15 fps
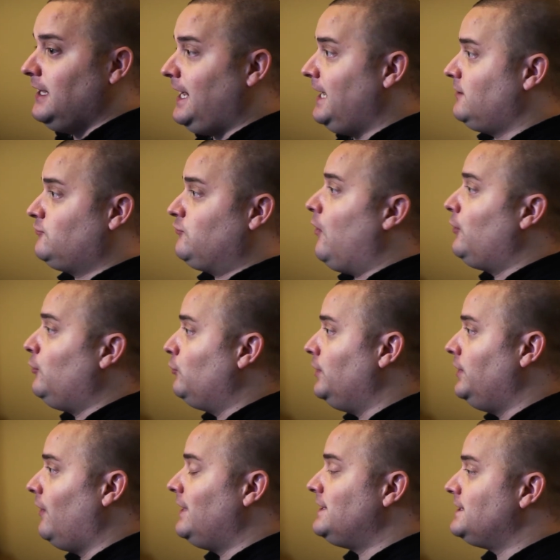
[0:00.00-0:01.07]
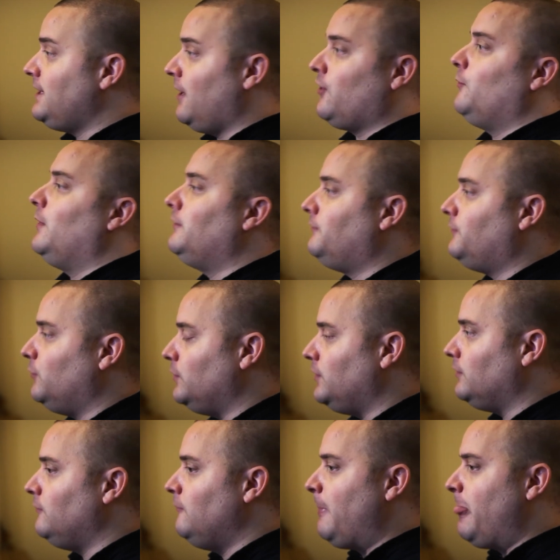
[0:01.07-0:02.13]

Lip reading: he'd try and organise another one for you.